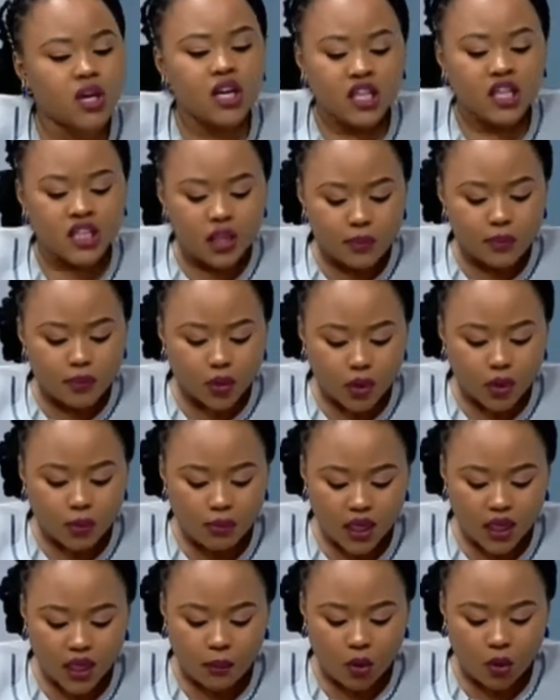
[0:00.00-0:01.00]
The
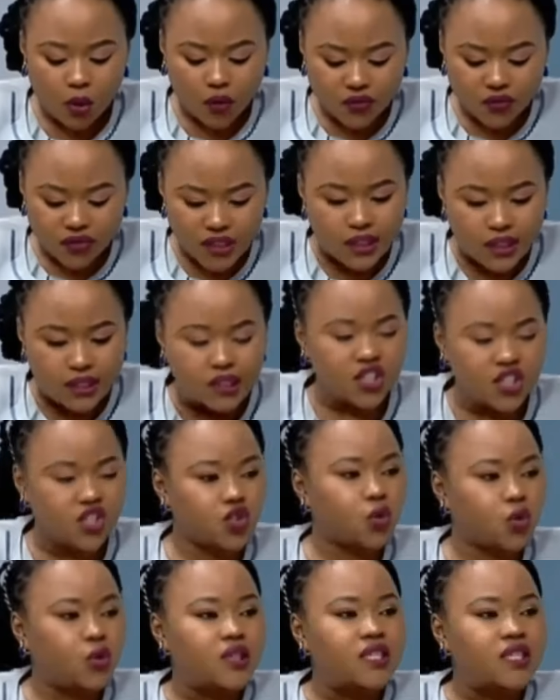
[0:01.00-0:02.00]
problem of this
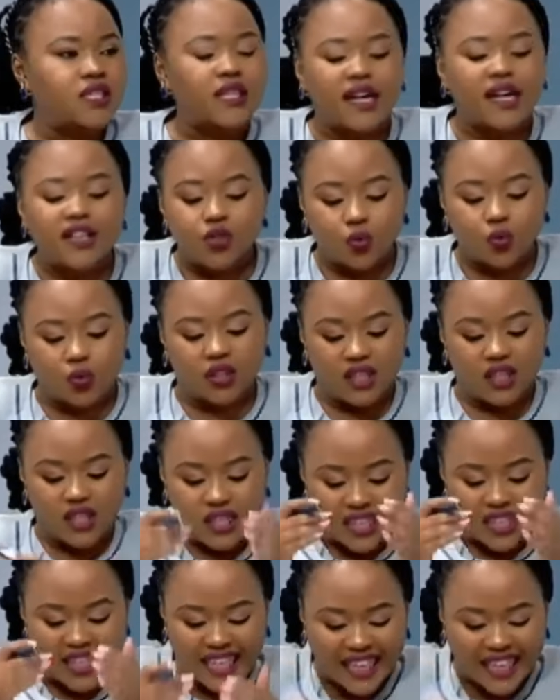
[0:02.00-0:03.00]
nation starts with
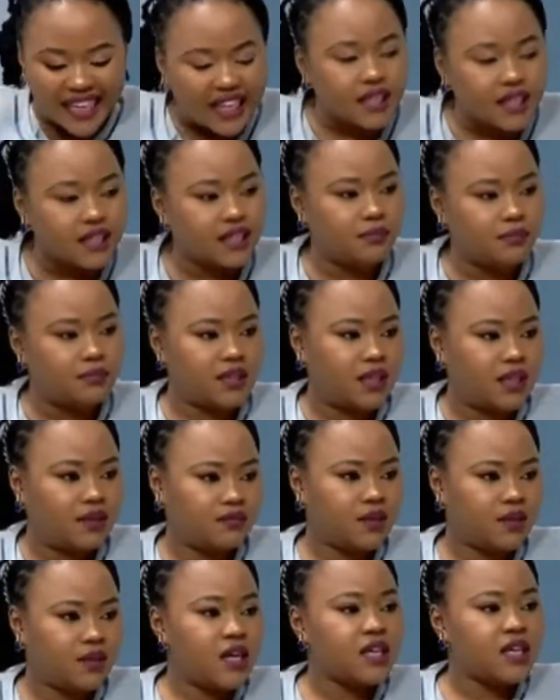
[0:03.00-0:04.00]
the head himself,
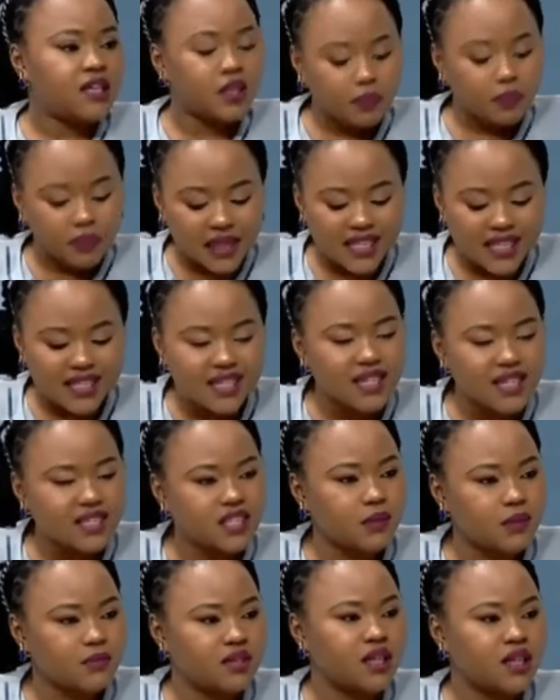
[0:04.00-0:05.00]
the president
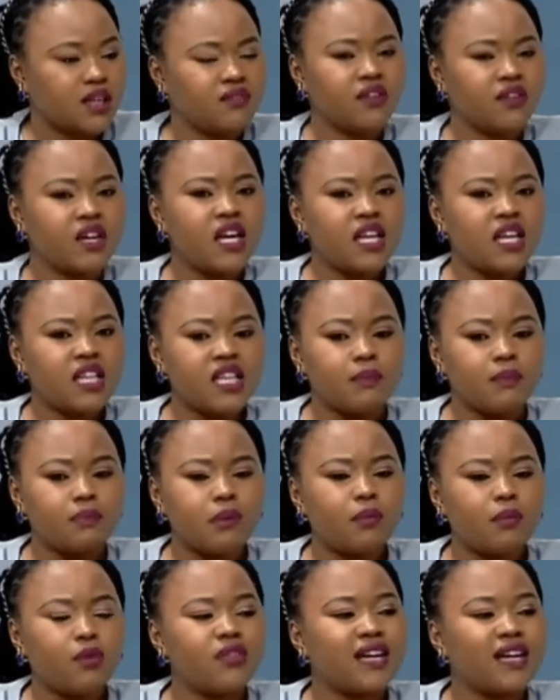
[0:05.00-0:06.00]
himself, the
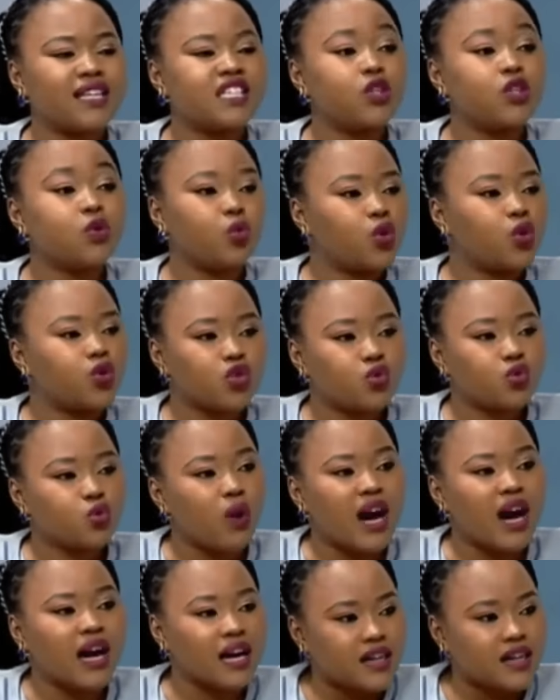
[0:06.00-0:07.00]
people that he wants to
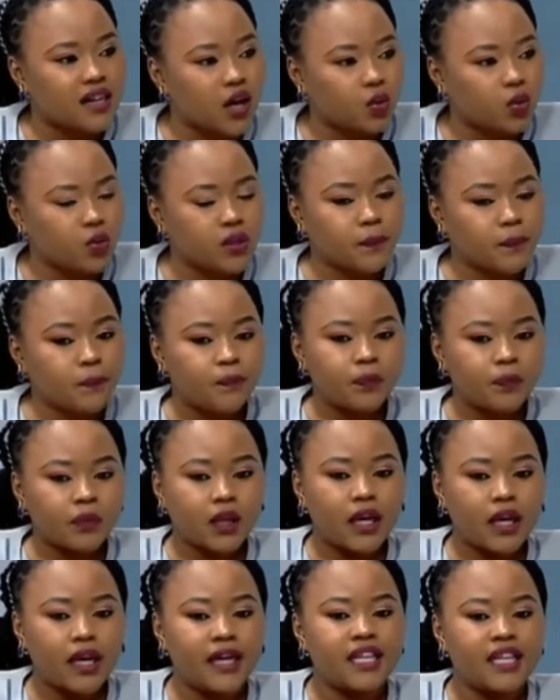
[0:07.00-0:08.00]
work around,
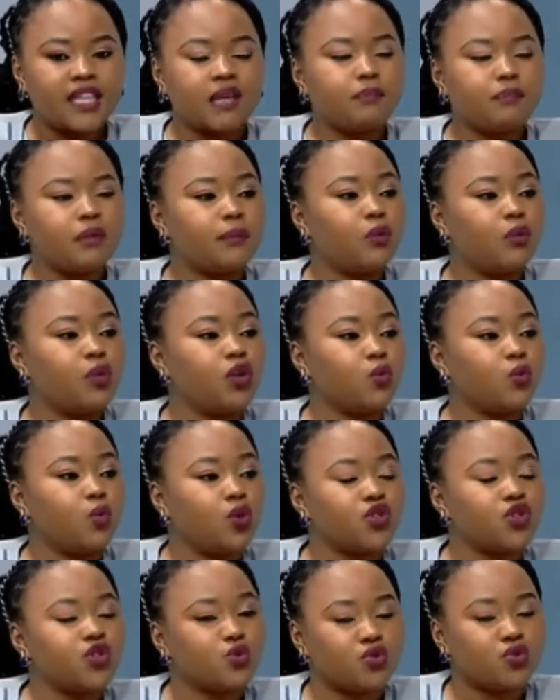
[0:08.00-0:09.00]
and the people he
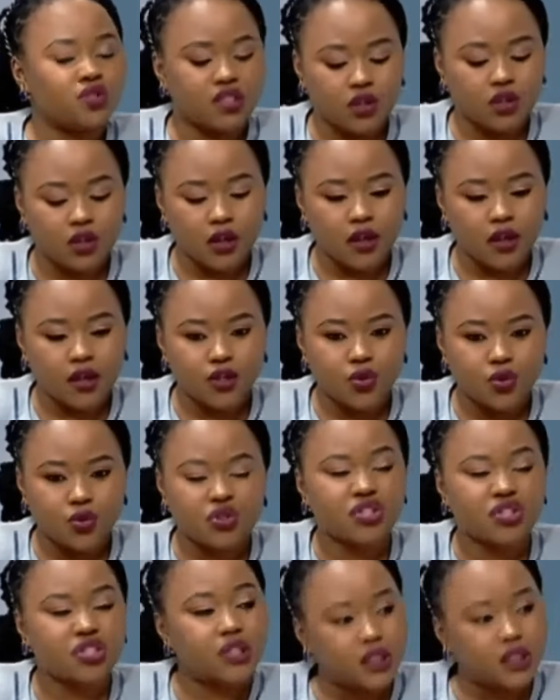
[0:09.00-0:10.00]
wants to
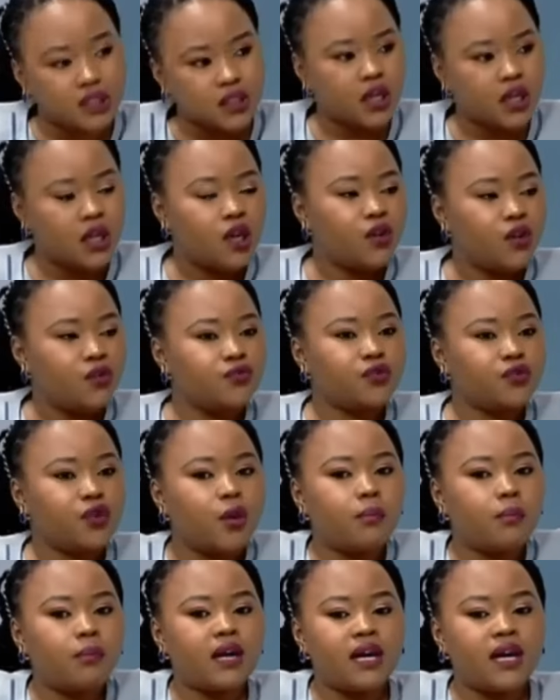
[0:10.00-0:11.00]
shield
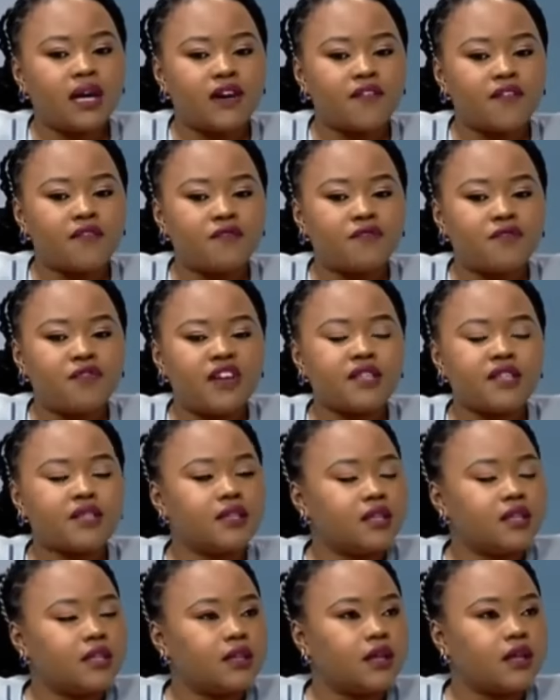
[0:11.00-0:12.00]
from
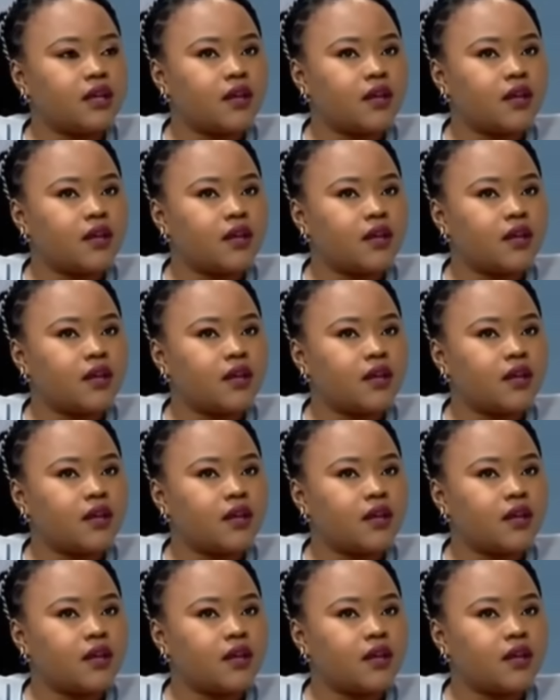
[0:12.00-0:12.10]
facing